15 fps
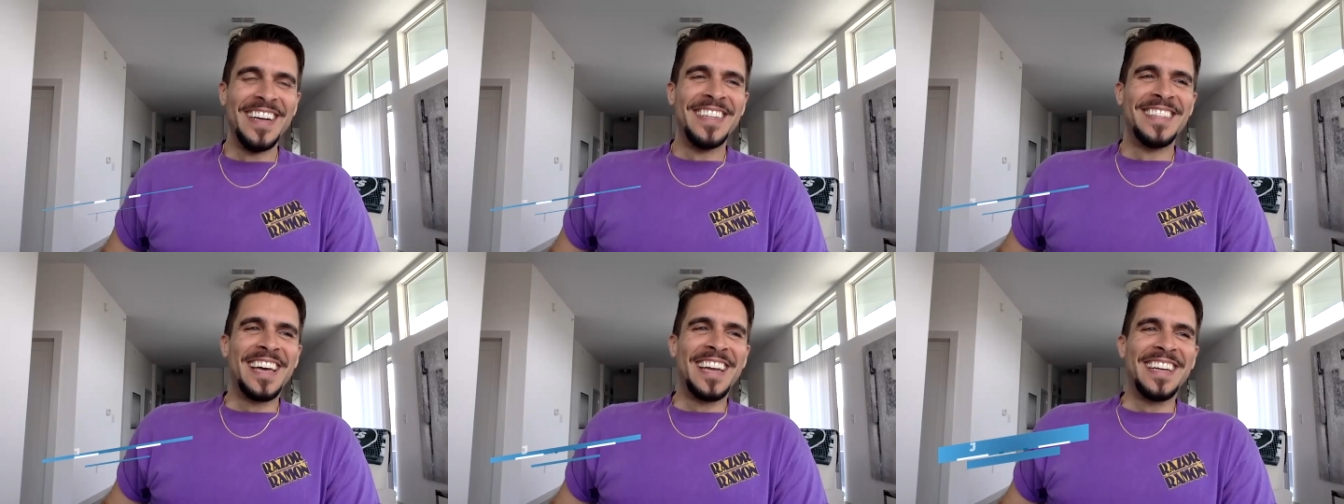
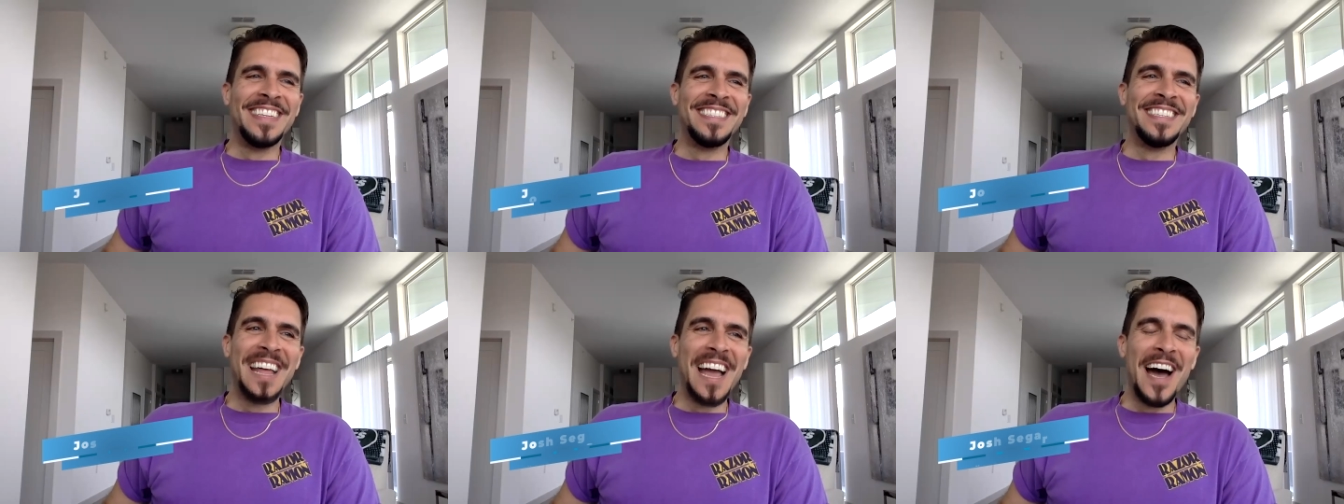that
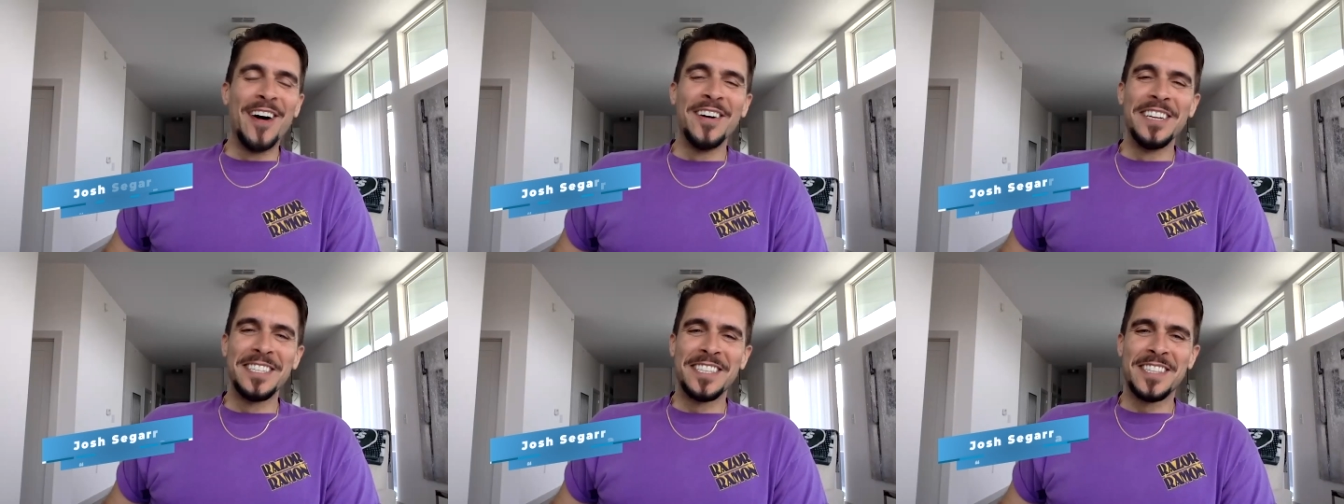is now
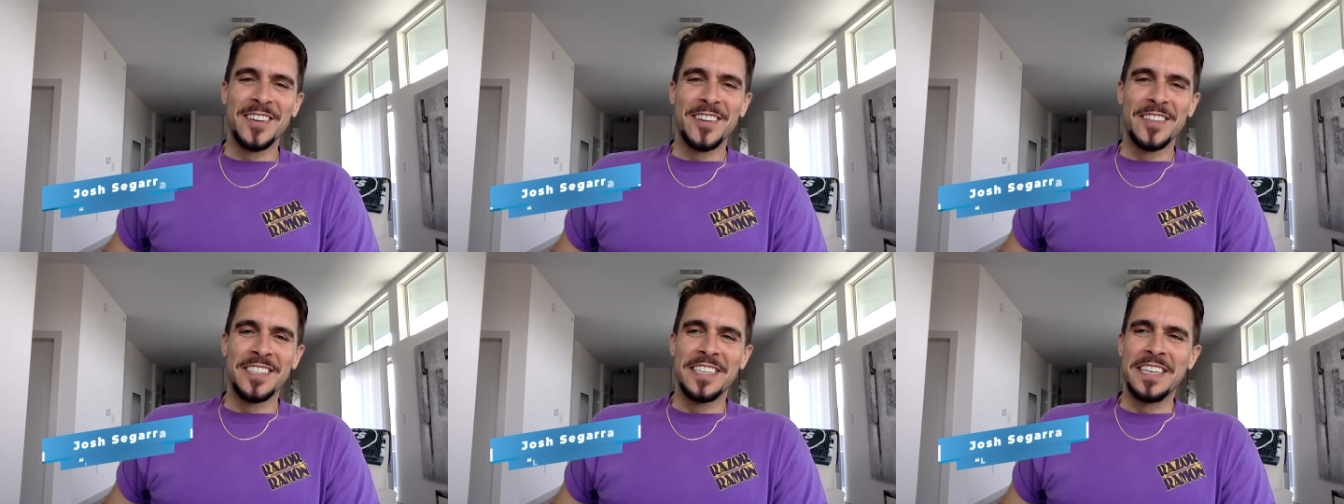in its
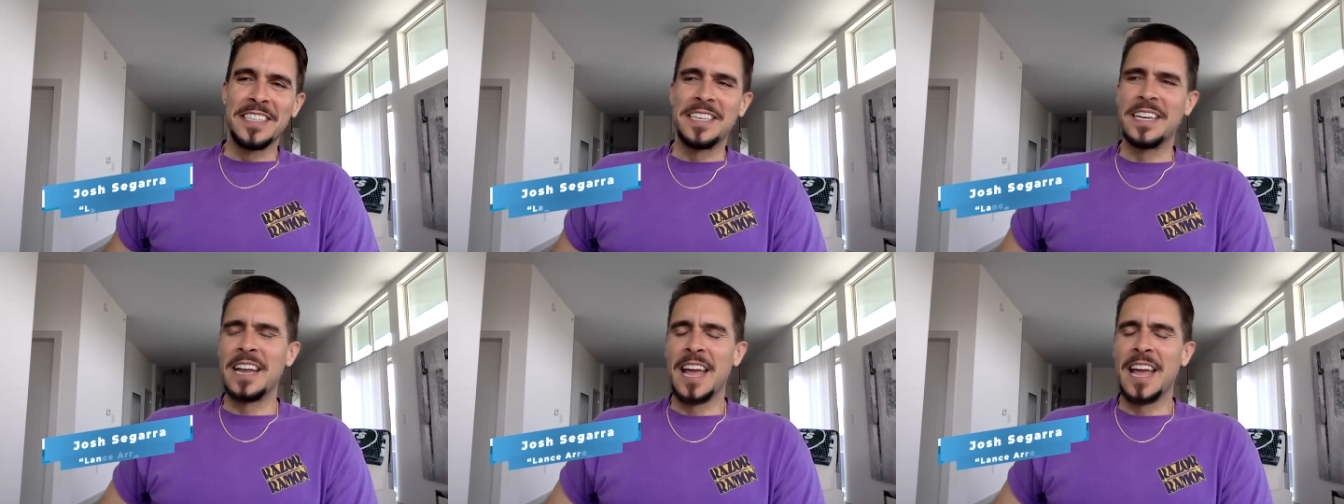third season.